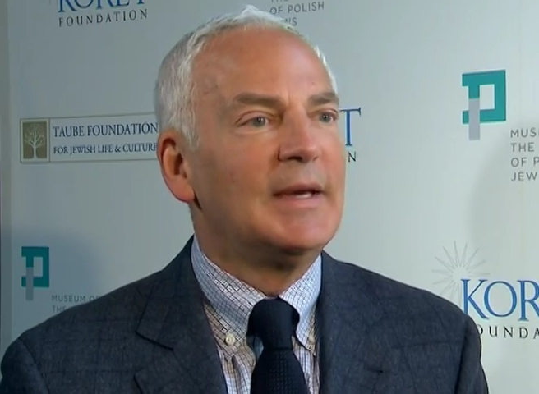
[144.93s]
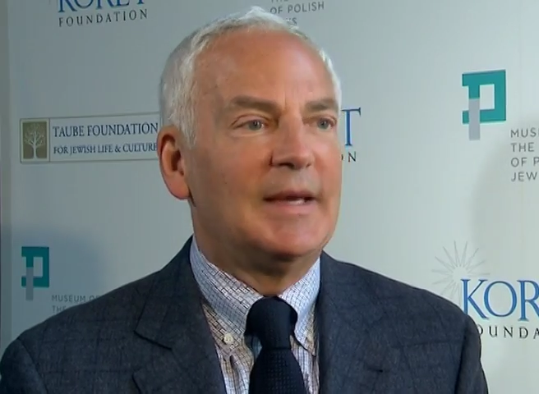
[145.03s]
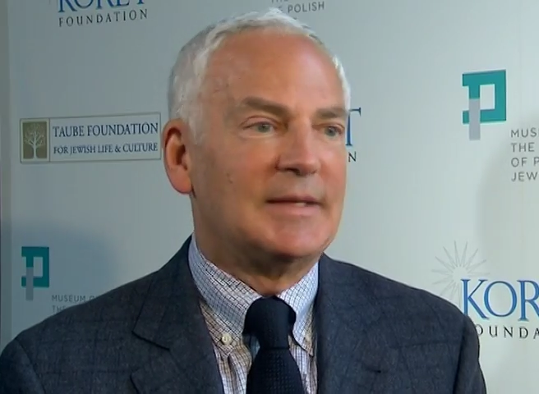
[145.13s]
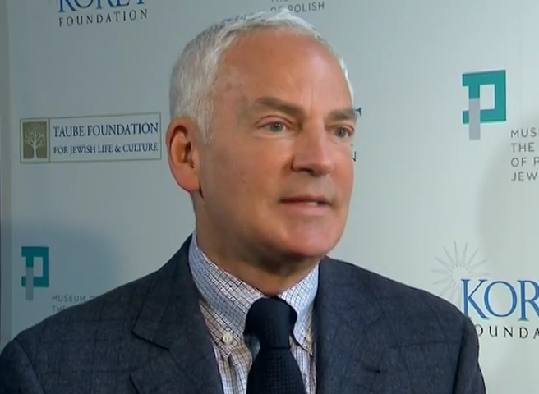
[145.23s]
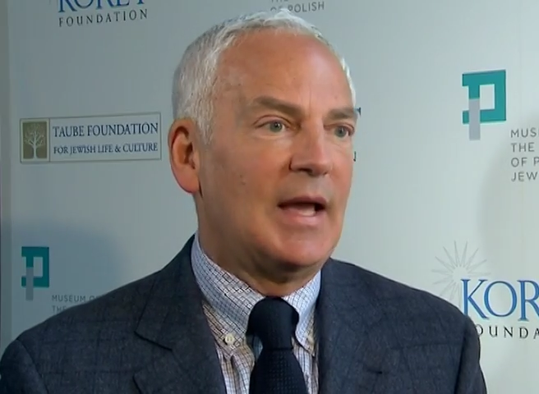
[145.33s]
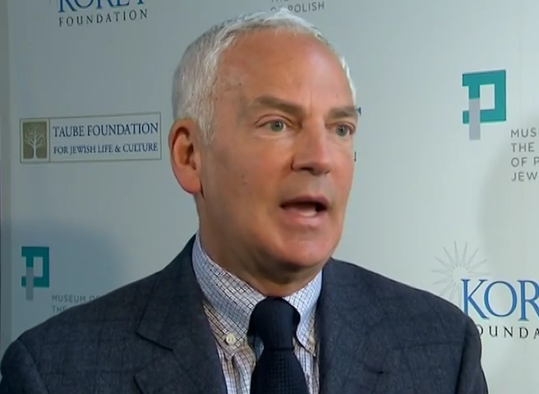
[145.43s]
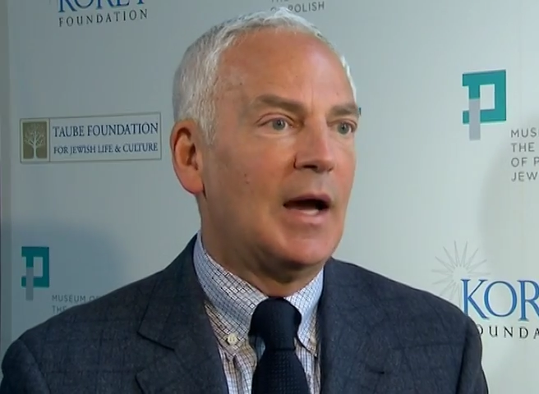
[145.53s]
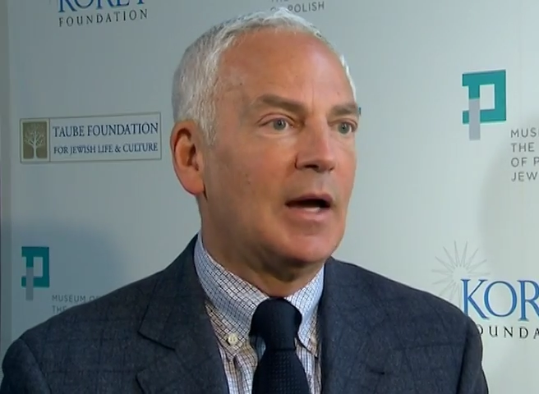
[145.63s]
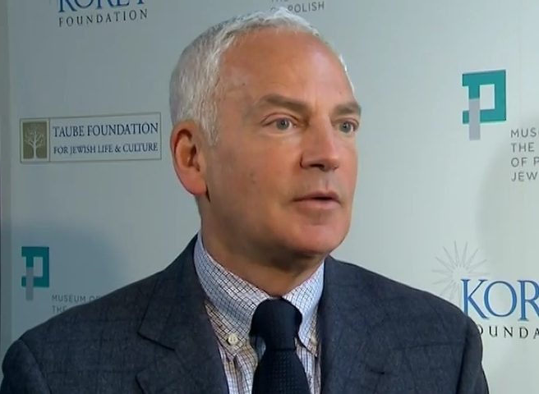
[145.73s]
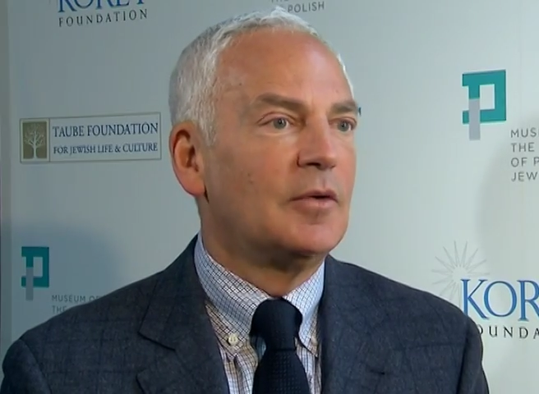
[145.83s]
and
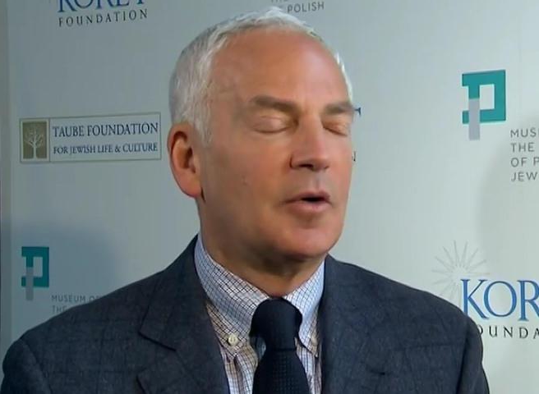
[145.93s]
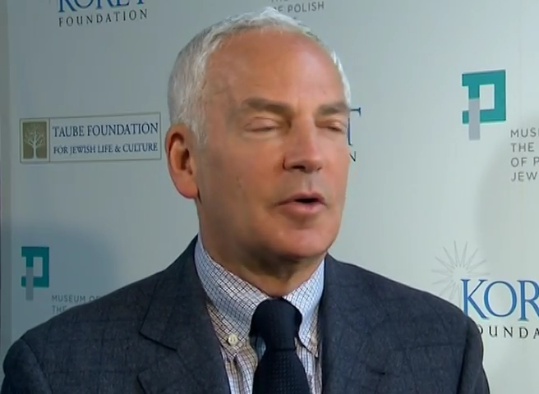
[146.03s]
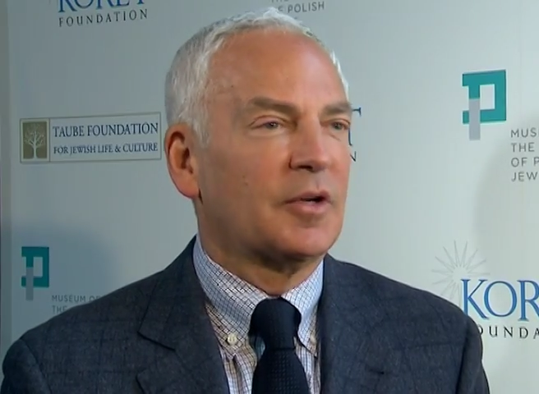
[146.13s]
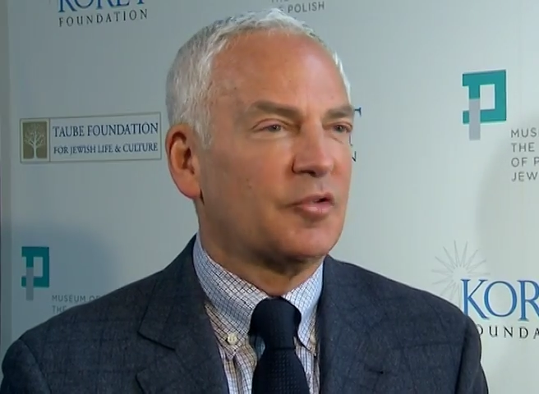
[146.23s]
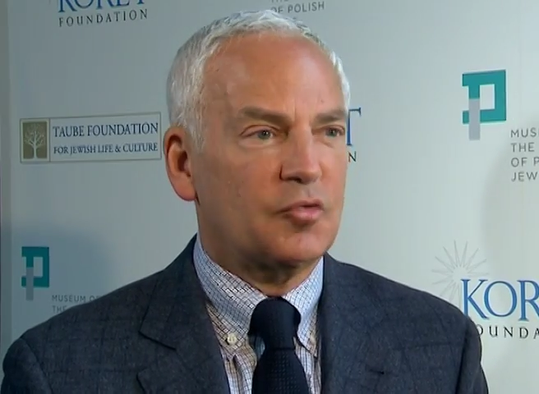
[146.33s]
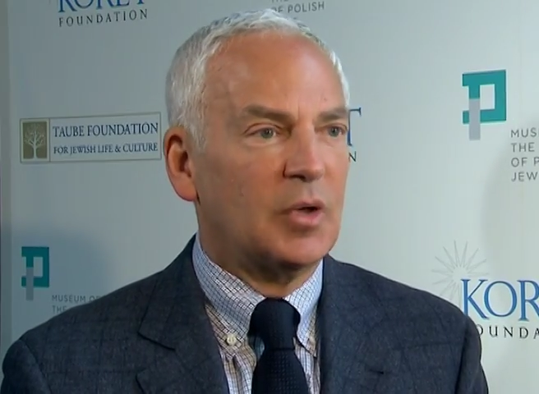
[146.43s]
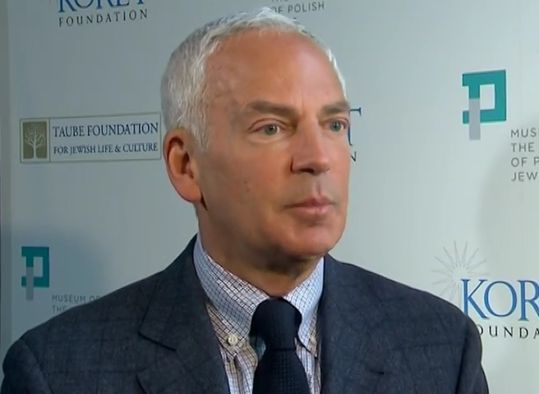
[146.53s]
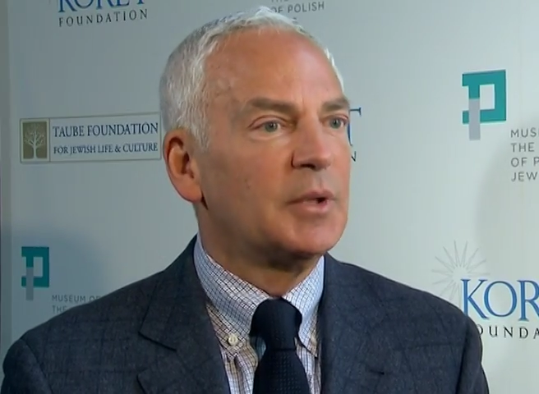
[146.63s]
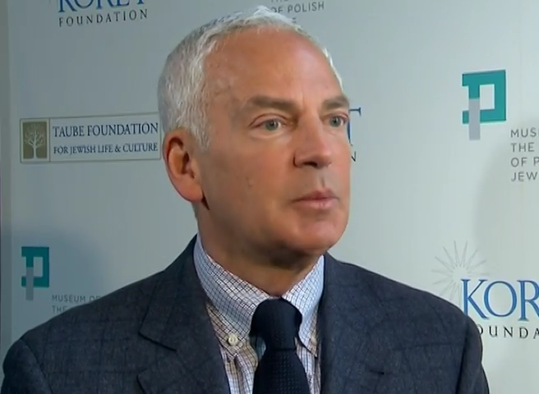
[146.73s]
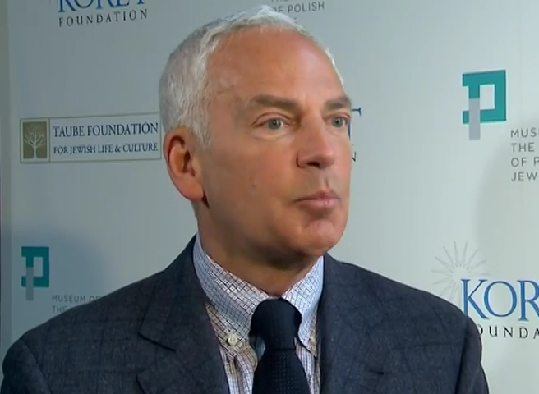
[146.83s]
Tad are
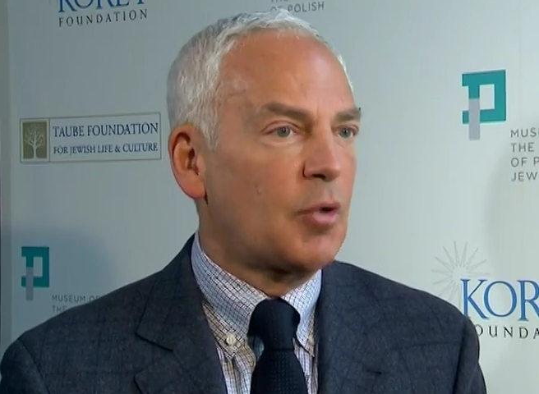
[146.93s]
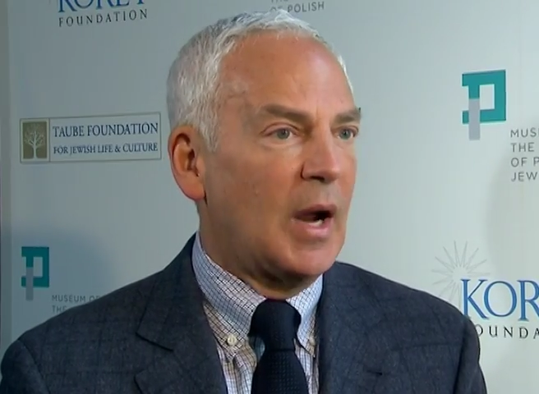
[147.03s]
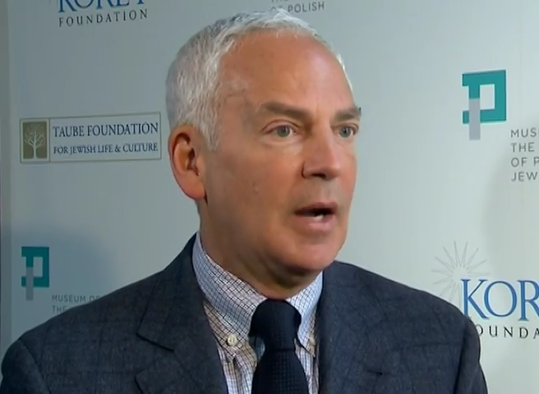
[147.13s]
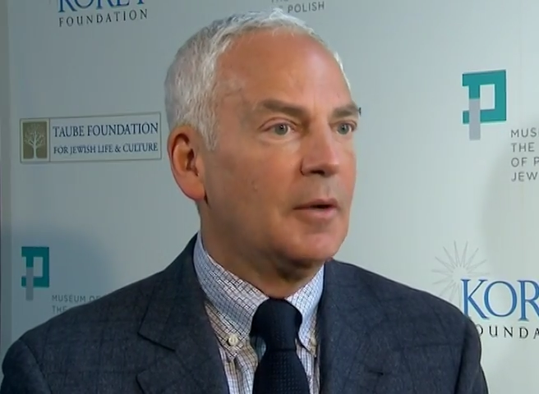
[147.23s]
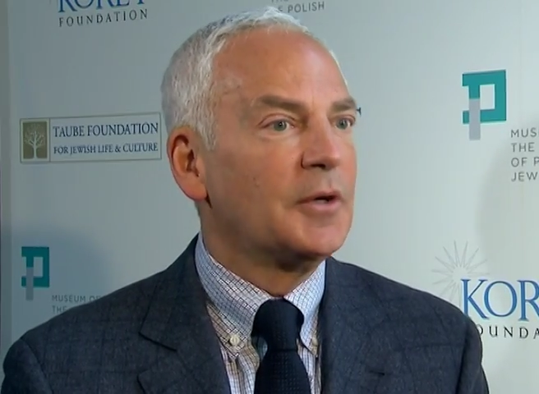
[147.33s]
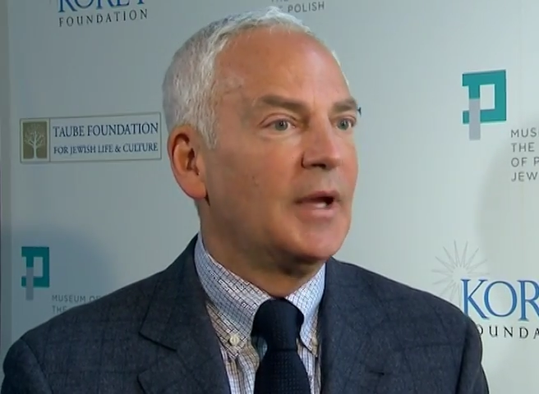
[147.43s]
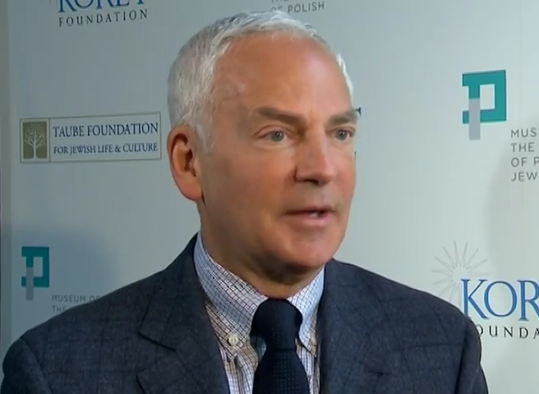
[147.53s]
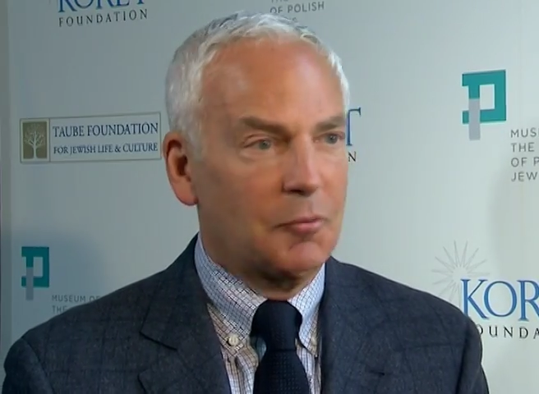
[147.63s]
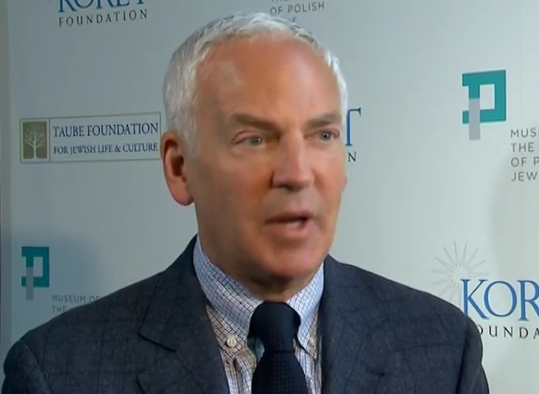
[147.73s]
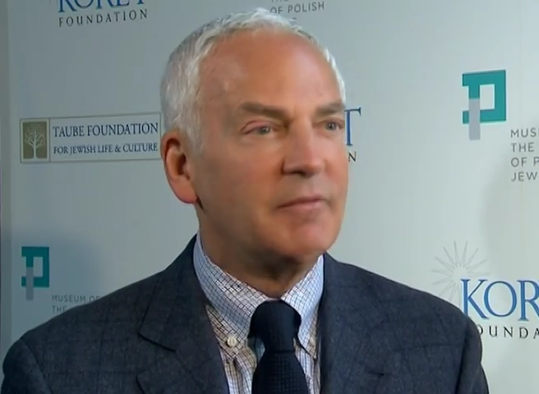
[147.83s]
extremely proud
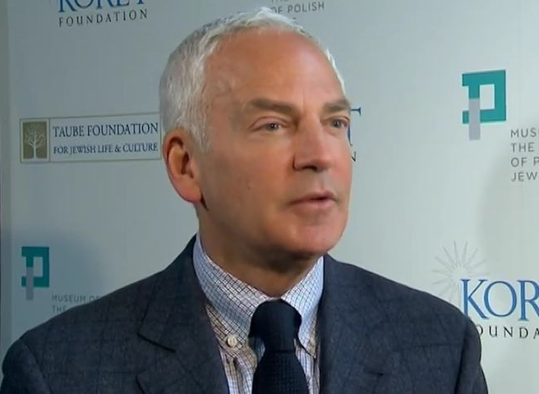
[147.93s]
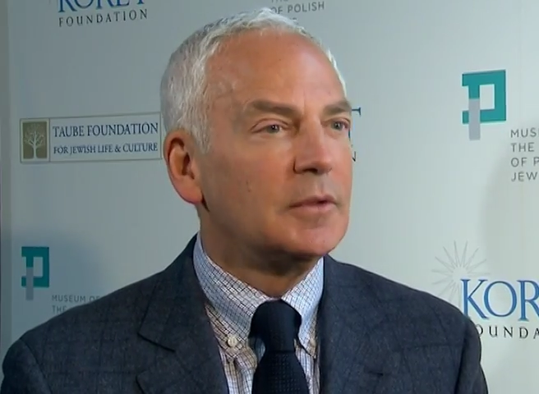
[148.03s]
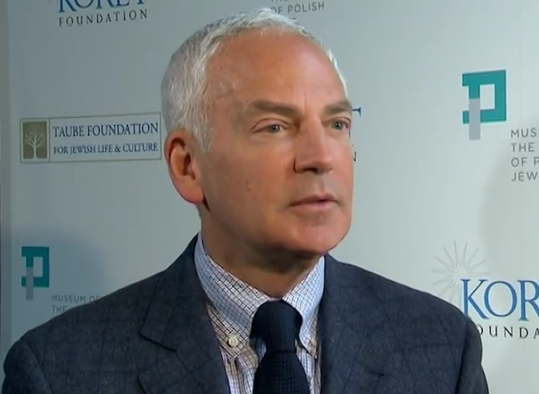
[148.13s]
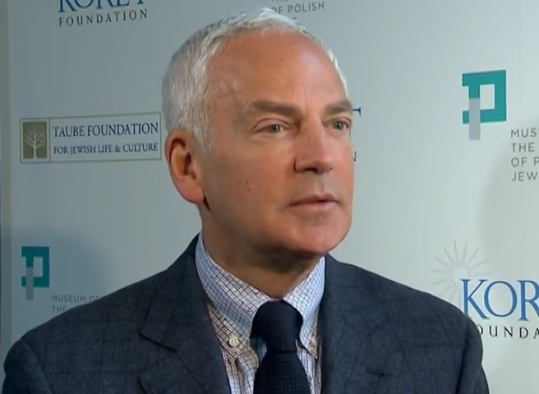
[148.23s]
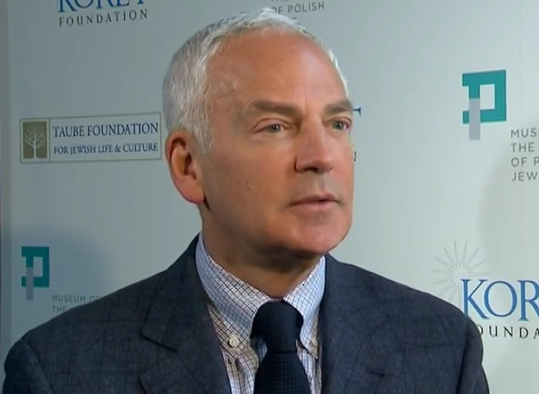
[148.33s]
and grateful.